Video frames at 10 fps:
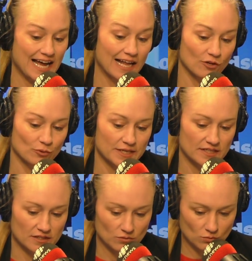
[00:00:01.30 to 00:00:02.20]
Gallery
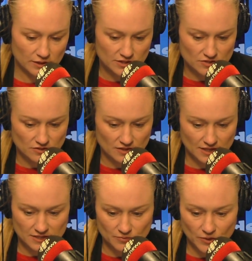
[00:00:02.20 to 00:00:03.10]
in Windsor
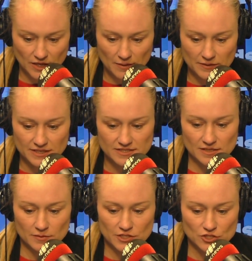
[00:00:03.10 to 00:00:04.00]
has put up an
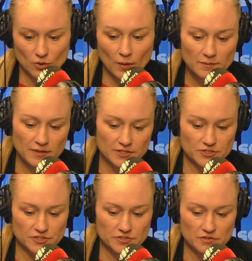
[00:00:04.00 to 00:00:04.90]
exhibit showing
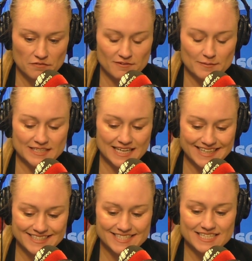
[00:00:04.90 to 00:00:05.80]
pictures from a
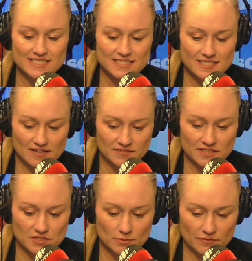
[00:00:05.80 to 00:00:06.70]

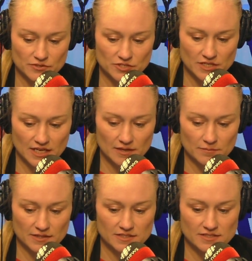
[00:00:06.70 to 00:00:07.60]
1970s refugee camp
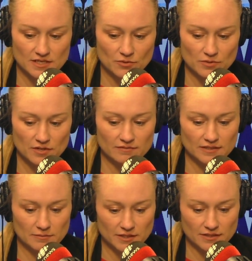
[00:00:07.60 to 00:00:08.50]
in the south of
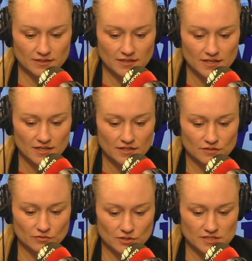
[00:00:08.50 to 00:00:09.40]
Lebanon. The
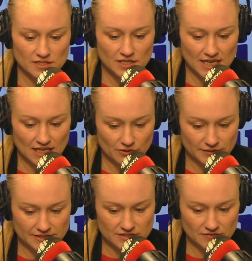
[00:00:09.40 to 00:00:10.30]
Fort City
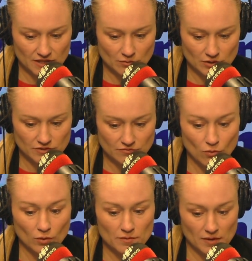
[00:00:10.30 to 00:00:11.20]
Gallery is available
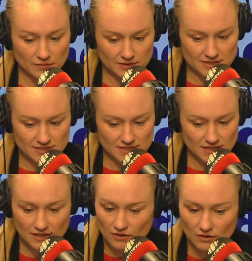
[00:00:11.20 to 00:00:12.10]
for the public to see
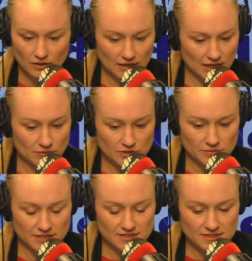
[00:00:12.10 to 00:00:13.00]
at all hours
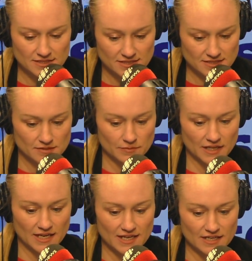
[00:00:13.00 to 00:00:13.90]
because it's
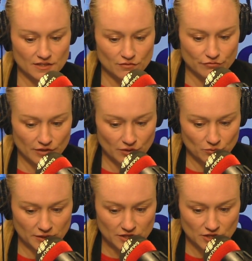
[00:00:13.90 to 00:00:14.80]
displayed in the front
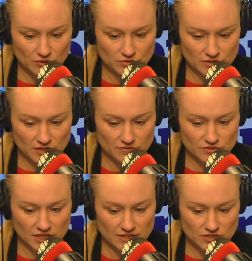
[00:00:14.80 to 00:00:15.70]
windows of
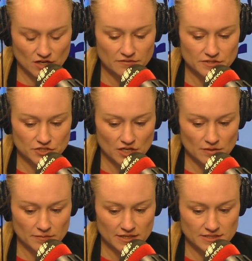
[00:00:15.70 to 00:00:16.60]
Chance Coffee
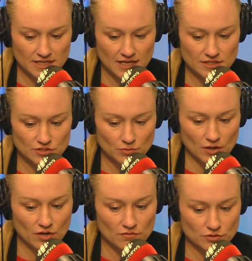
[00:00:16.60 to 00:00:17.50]
Shop at
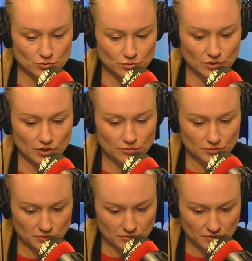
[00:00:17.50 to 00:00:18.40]
1012 Droulard
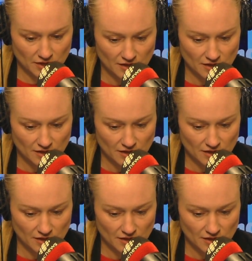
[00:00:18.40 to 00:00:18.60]
Road.